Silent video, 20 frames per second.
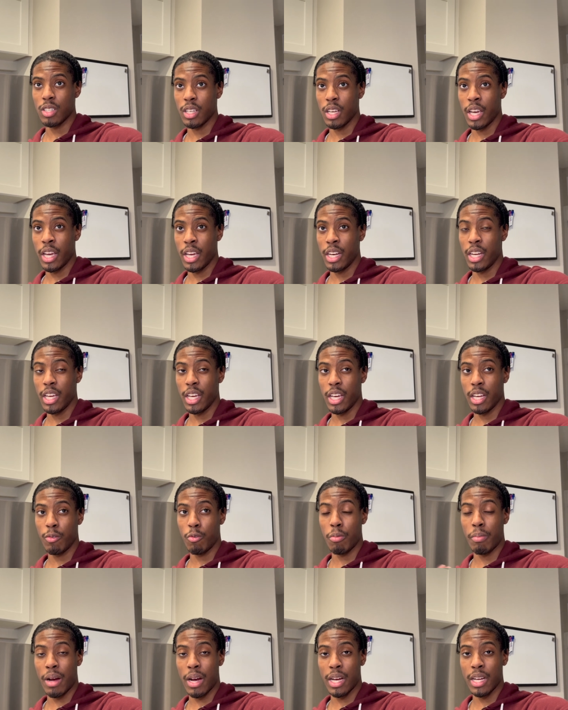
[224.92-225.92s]
And then
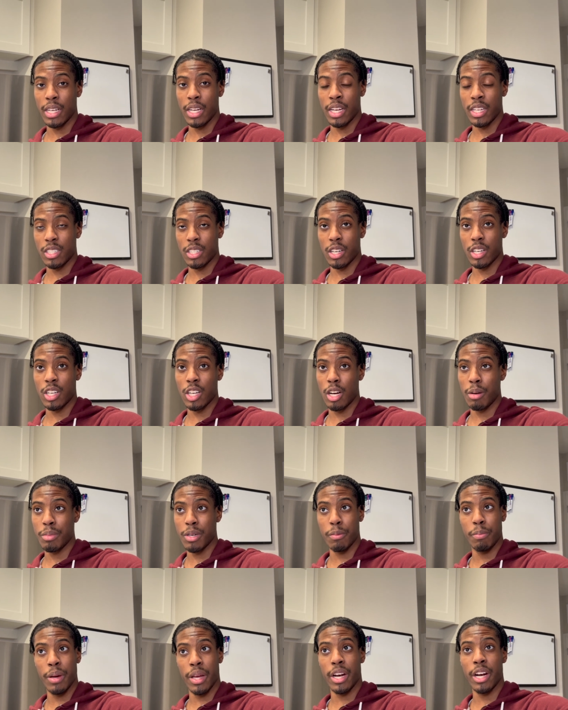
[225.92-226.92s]
when my insert comes,
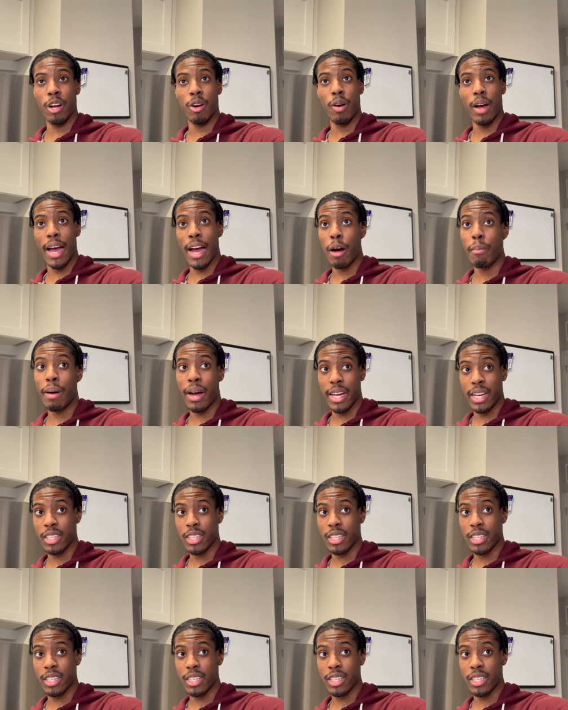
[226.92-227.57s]
depending on how my